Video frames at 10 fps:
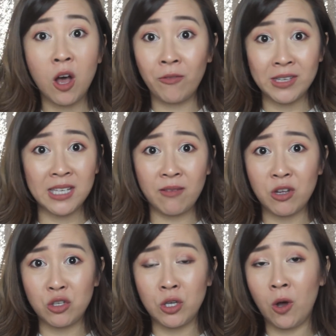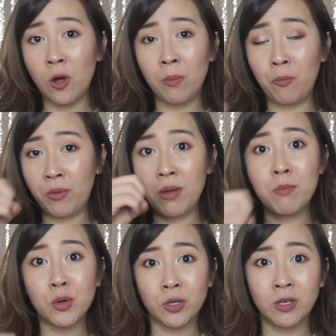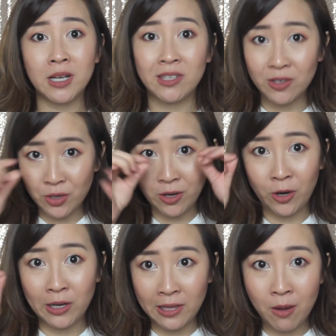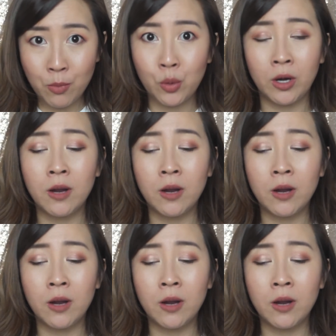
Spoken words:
Obviously, if you do it all with the motor, it's gonna hurt a lot more.